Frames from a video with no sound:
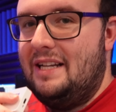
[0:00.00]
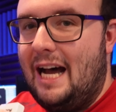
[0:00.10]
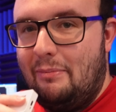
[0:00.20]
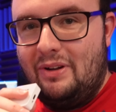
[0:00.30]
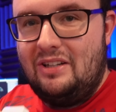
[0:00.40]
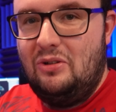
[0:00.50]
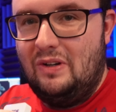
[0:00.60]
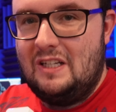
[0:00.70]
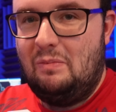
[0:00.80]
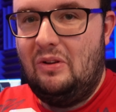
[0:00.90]
topic to
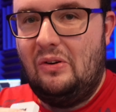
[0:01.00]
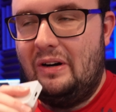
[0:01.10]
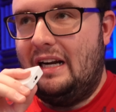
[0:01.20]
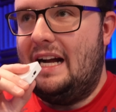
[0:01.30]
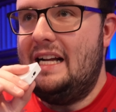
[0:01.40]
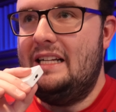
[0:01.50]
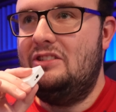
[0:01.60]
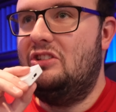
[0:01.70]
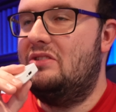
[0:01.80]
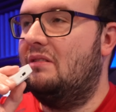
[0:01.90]
explore. I
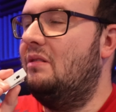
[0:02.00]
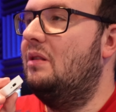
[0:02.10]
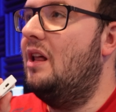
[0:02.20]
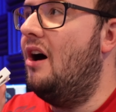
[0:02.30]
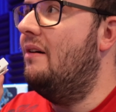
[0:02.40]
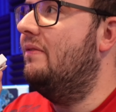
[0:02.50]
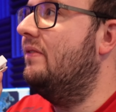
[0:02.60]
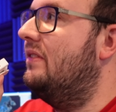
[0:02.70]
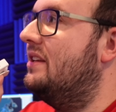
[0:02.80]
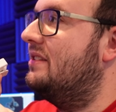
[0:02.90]
just love
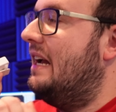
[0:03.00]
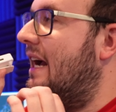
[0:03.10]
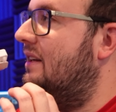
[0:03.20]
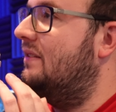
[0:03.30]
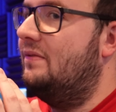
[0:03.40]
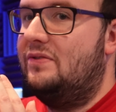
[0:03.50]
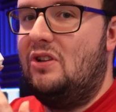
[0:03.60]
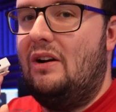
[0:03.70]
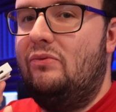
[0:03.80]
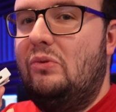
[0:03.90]
this kind of
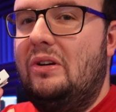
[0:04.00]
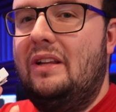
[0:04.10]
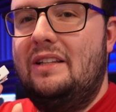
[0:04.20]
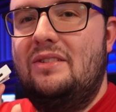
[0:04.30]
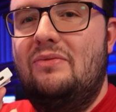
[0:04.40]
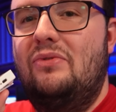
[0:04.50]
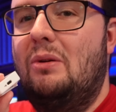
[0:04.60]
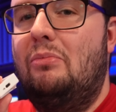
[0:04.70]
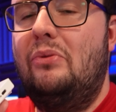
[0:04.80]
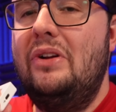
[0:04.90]
software that's
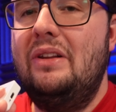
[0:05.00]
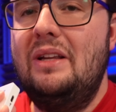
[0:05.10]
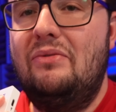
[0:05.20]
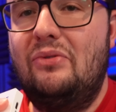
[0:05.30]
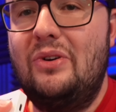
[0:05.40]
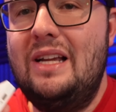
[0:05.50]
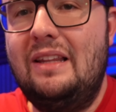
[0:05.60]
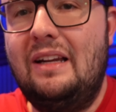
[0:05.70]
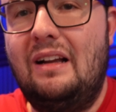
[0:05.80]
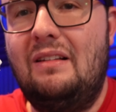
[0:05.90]
completely free
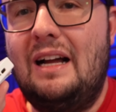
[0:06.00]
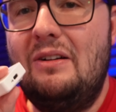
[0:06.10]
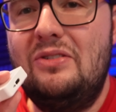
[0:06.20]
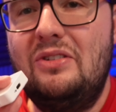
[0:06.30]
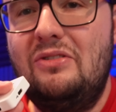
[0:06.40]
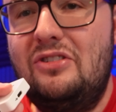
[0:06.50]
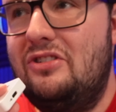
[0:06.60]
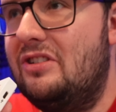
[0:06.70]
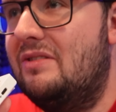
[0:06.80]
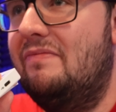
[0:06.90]
that allows you to
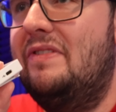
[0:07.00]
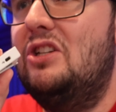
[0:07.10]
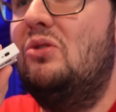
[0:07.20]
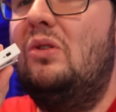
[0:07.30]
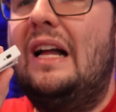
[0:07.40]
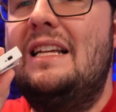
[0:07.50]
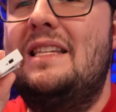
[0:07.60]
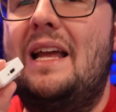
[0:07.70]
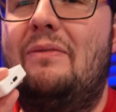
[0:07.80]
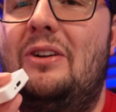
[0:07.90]
just
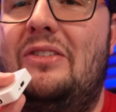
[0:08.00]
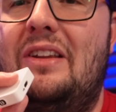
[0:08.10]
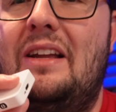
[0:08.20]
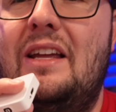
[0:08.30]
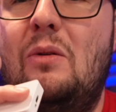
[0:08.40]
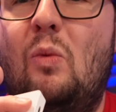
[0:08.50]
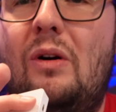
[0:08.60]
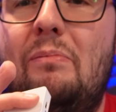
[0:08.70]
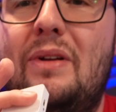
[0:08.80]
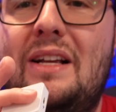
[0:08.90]
visualize everything in
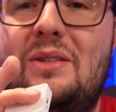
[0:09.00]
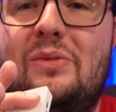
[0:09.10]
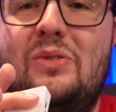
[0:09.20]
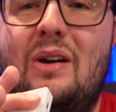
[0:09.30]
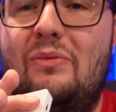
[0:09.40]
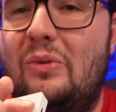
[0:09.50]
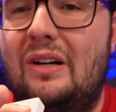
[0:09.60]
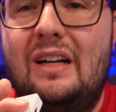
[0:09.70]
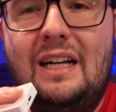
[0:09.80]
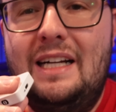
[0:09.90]
one piece of
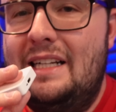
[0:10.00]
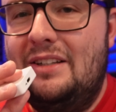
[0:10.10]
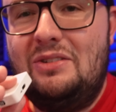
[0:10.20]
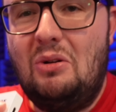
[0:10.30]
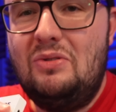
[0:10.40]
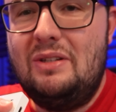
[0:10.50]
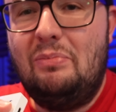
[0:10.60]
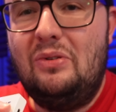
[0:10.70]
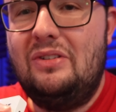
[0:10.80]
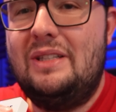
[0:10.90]
software. So
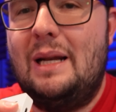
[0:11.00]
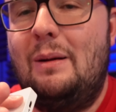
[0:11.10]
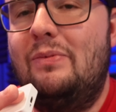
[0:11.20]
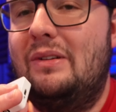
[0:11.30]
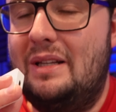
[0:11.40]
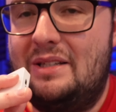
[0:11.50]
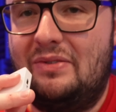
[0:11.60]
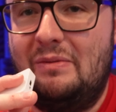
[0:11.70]
simple to set up, at least for